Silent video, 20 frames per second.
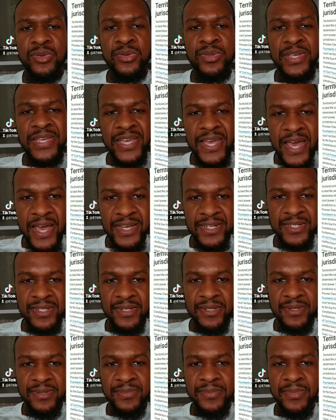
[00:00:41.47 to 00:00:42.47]
the
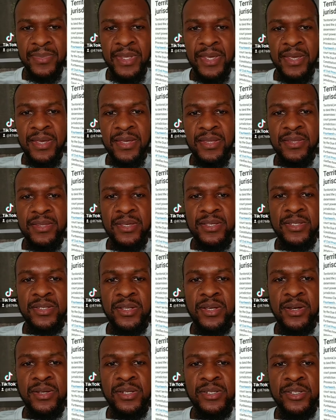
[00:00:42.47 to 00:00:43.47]
action. This
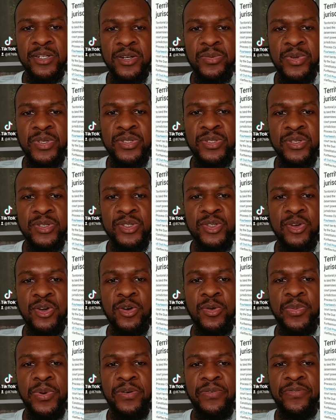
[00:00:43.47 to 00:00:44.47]
law determines the
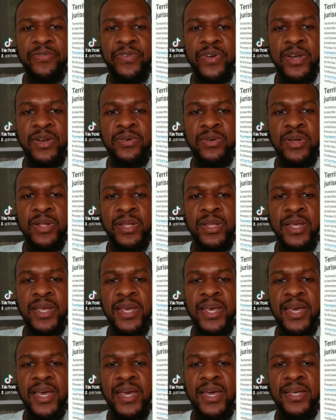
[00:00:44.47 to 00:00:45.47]
scope of federal
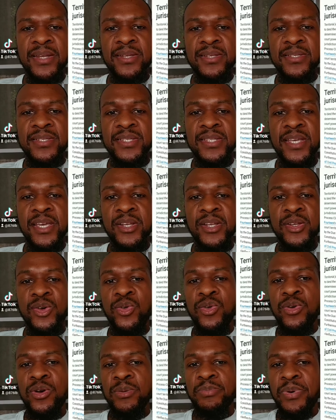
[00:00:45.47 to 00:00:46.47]
and state
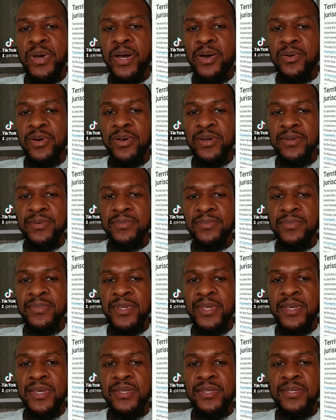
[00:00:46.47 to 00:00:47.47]
court power.
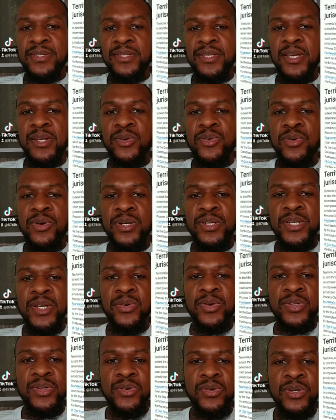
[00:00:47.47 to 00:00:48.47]
The state court
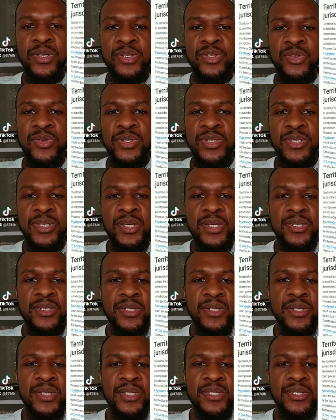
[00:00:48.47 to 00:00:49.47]
territorial
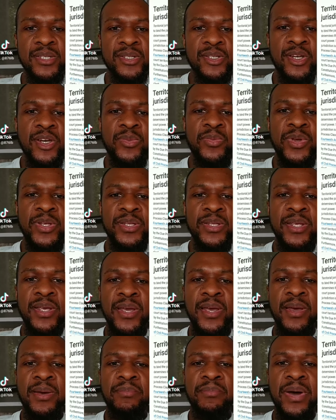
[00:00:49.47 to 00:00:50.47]
jurisdiction is determined
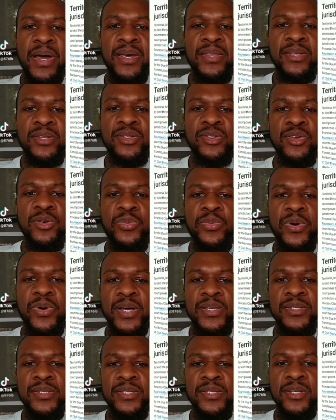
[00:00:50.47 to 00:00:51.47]
by the Due
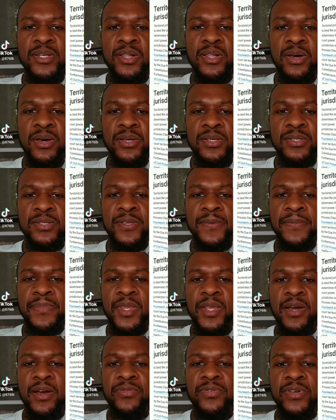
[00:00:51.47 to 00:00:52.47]
Process Clause
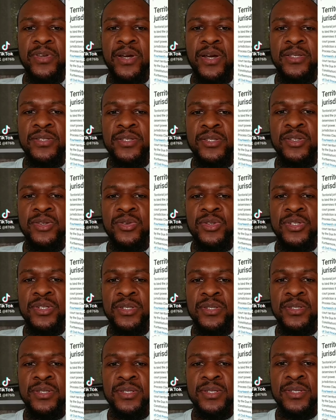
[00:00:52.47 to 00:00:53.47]
of the
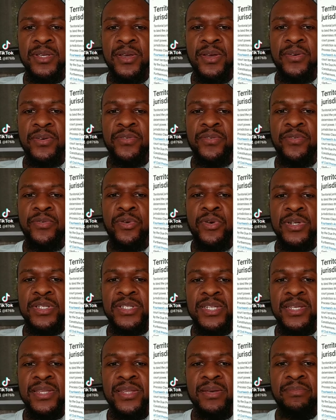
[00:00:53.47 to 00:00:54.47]
Constitution's
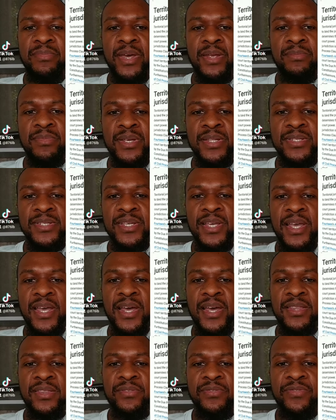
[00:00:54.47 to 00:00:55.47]
14th Amendment,
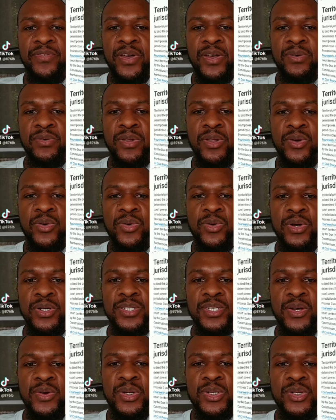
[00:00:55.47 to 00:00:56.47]
and the federal court
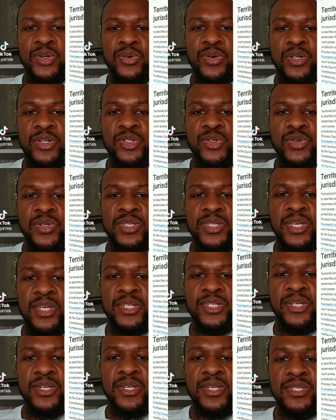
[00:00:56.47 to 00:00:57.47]
territorial
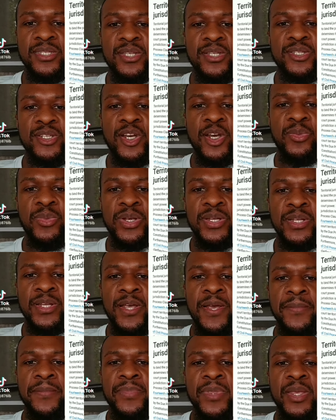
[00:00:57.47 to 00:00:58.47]
jurisdiction is determined
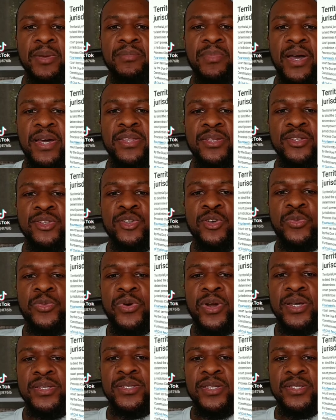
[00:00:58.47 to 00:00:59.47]
by the Due
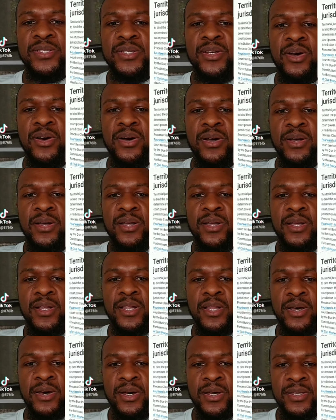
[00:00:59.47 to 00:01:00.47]
Process
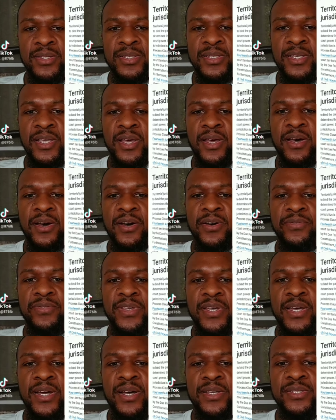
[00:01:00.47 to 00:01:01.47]
Clause of
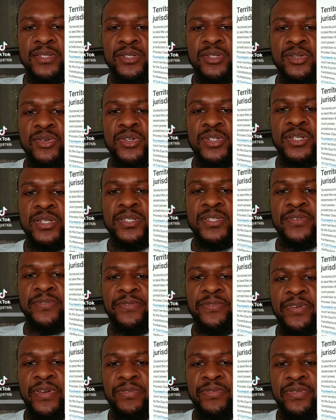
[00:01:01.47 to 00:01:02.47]
the Constitution's
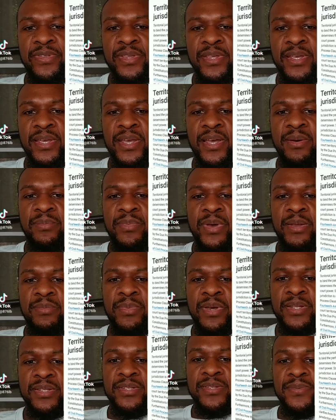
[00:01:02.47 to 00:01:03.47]
5th
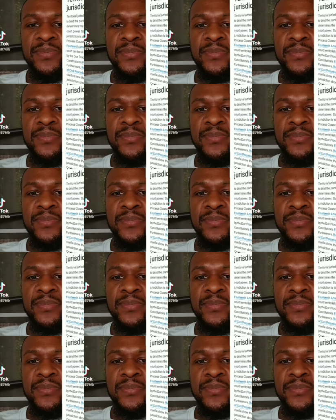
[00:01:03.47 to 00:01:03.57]
Amendment.